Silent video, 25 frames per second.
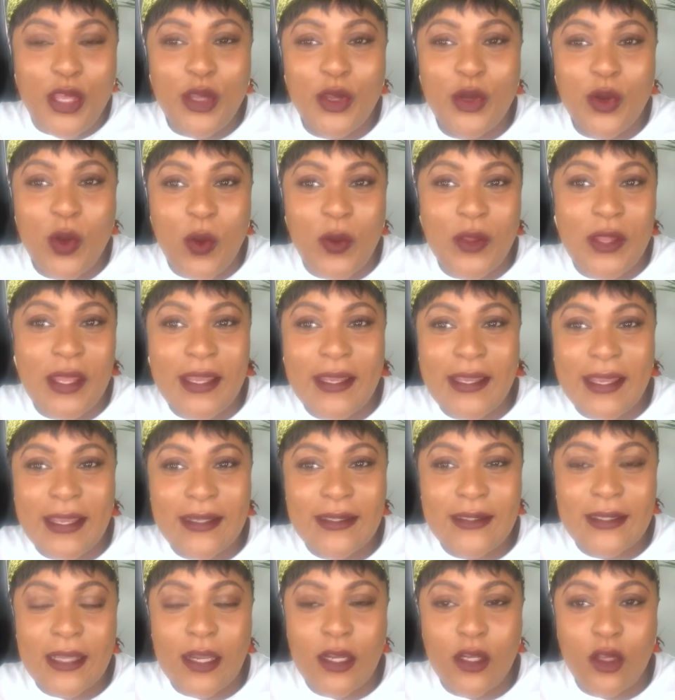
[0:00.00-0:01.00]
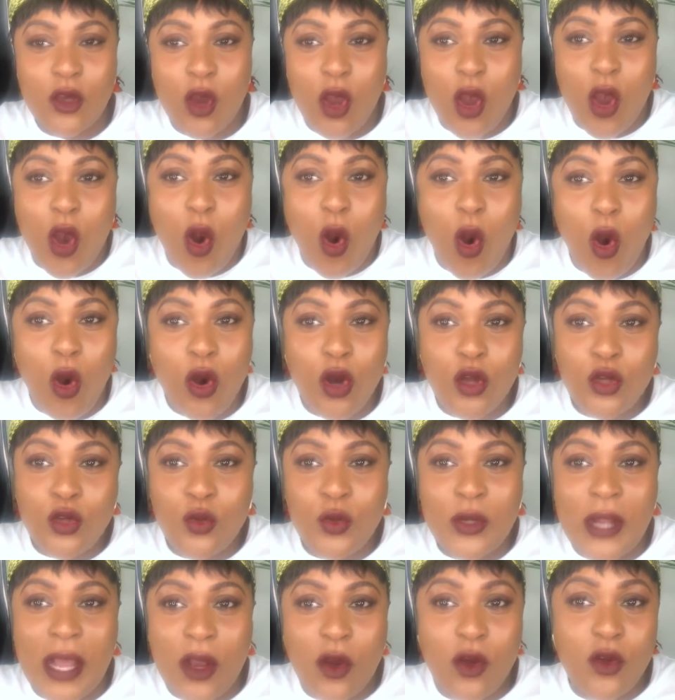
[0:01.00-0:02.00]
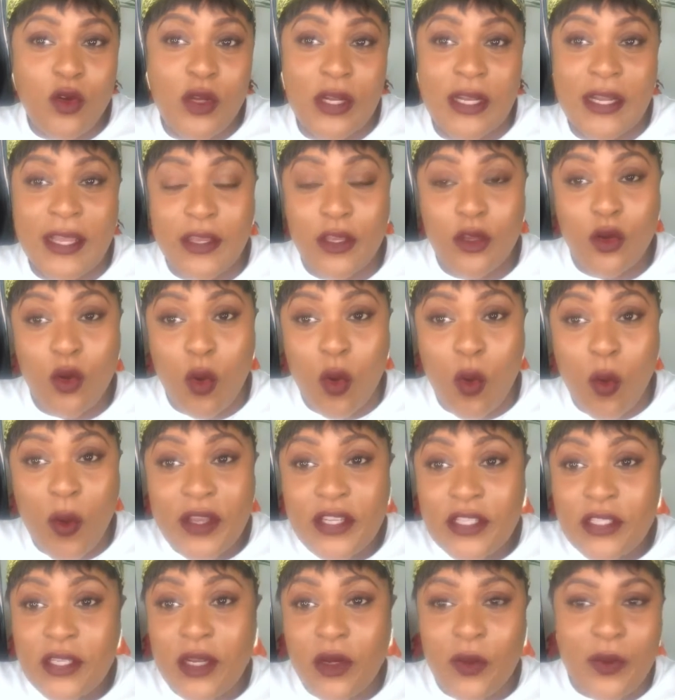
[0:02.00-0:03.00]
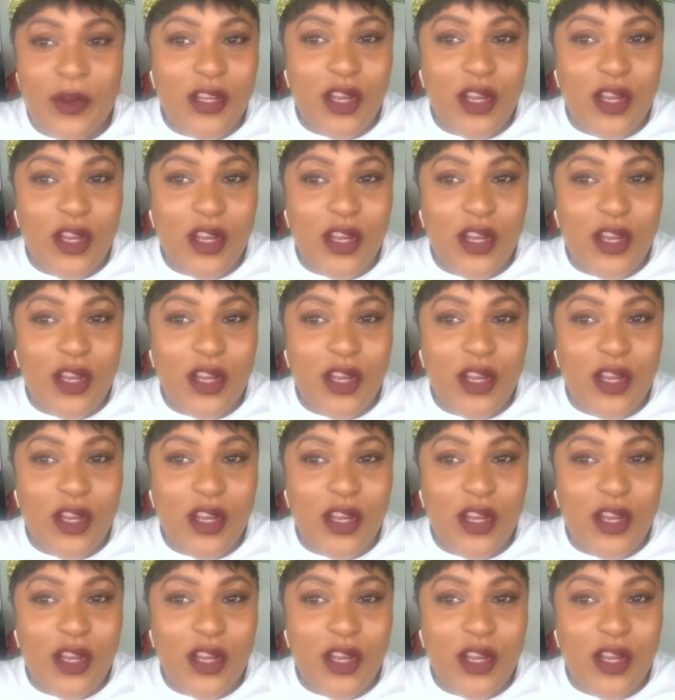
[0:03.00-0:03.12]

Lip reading: they can tell you, oh, go do that, and you don't question it.